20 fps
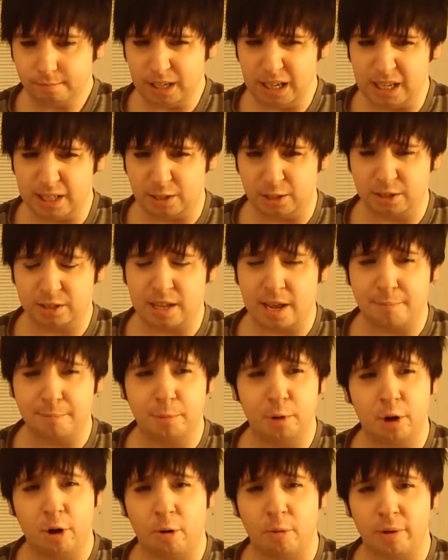it just
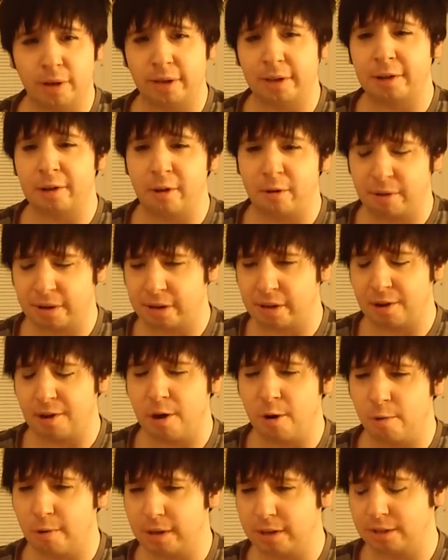kept going and going and
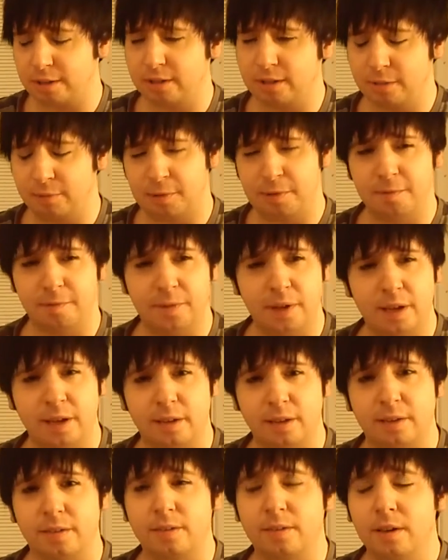going to different
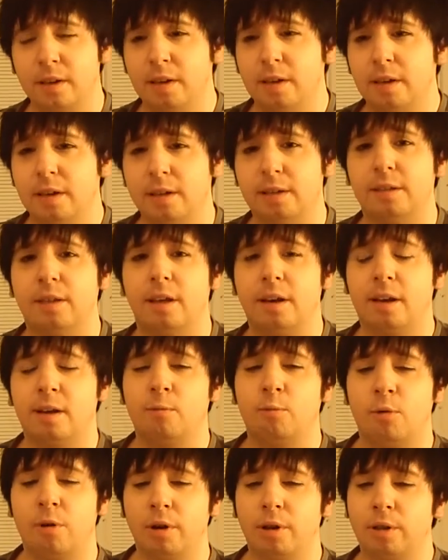things. And then I
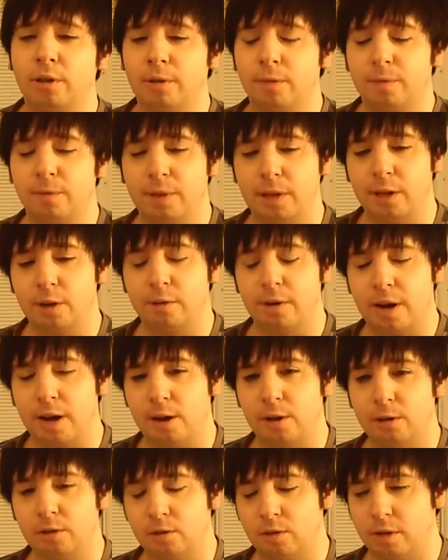wanted to figure
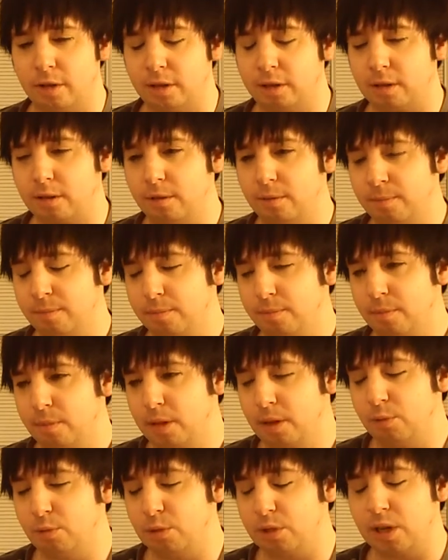out, like,
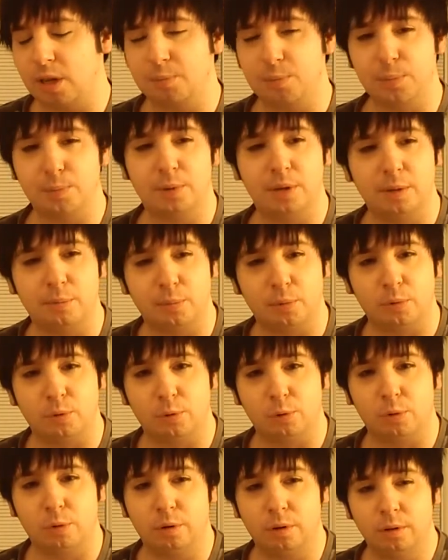what type of
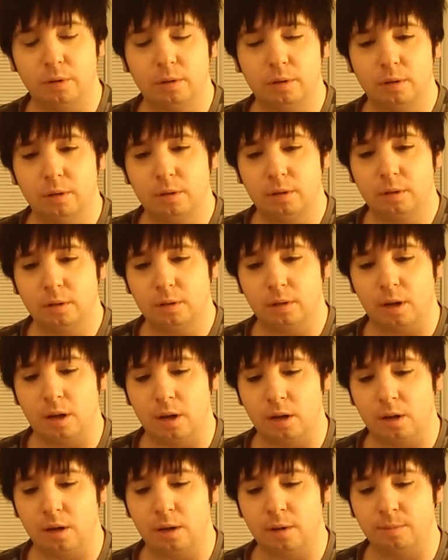people,
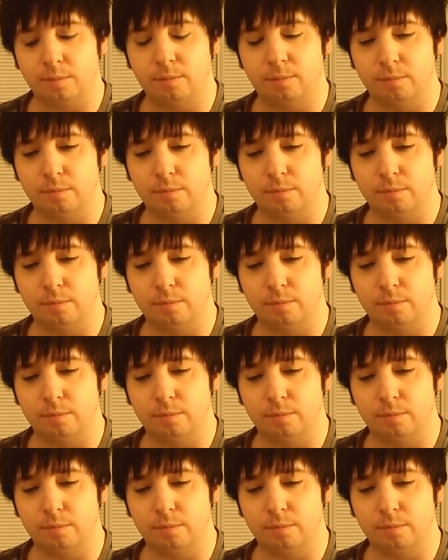how,